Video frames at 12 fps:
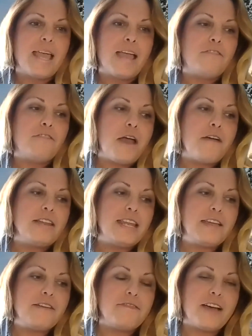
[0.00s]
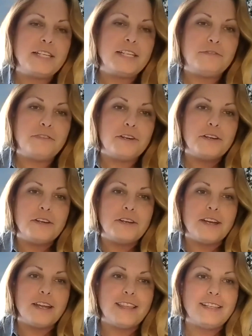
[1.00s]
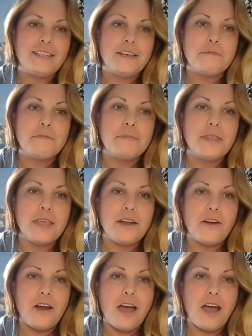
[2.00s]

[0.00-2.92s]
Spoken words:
if you have any advice for these young people that are